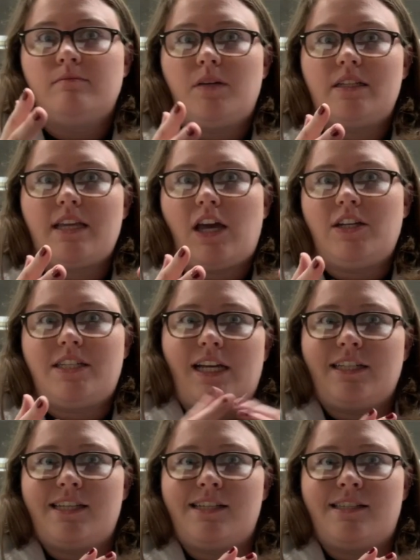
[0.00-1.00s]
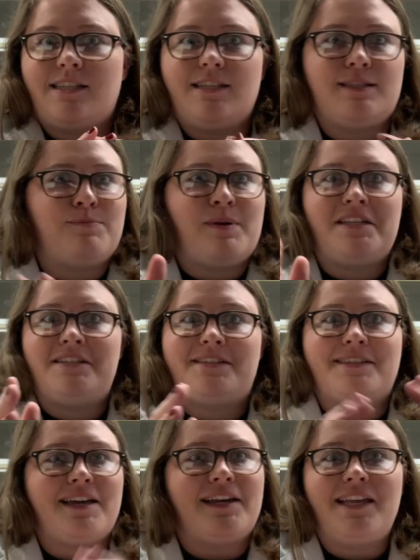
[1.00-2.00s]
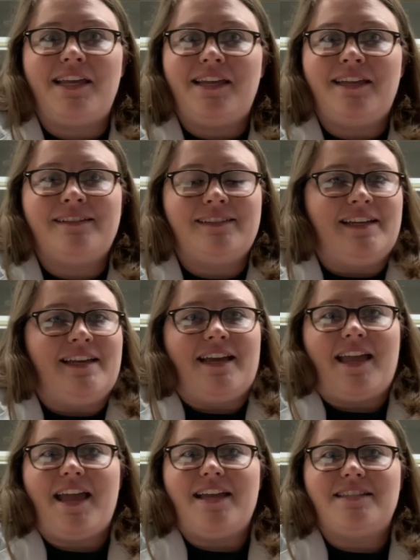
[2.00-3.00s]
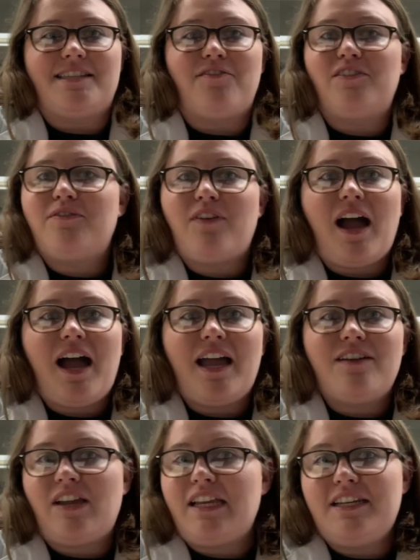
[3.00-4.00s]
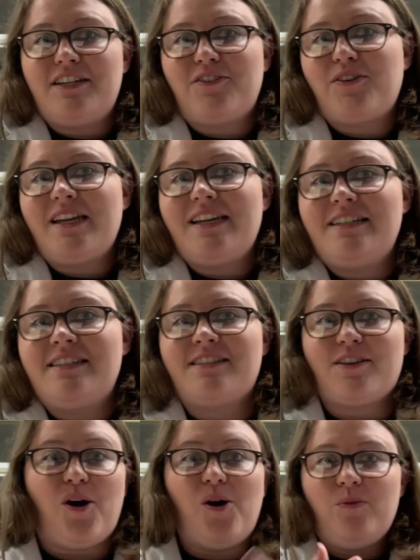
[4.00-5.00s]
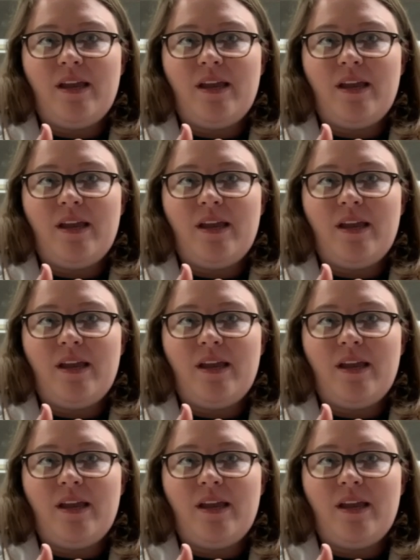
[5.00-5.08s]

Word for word: But down in Texas, it's been sunny and seventy-five, eighty degrees all